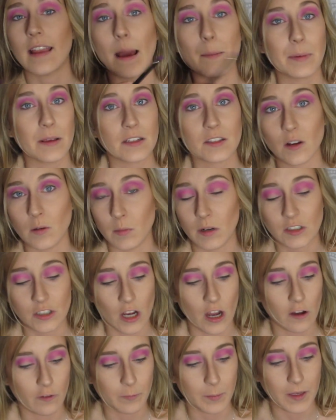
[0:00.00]
tapping so much
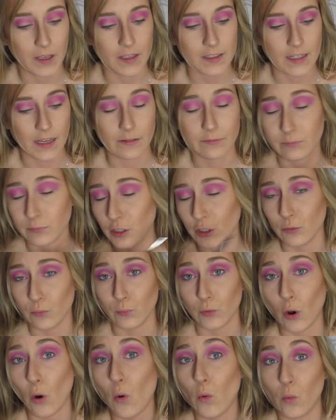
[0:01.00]
off, because you
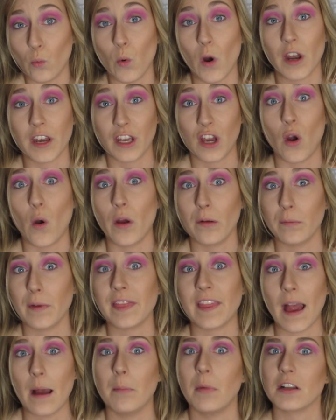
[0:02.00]
don't want to go in
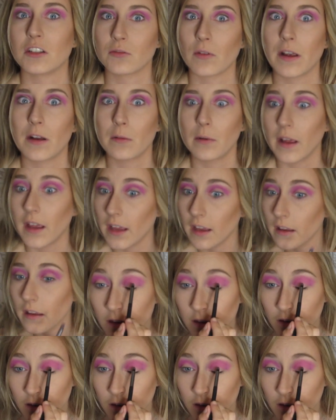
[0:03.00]
with that much right away.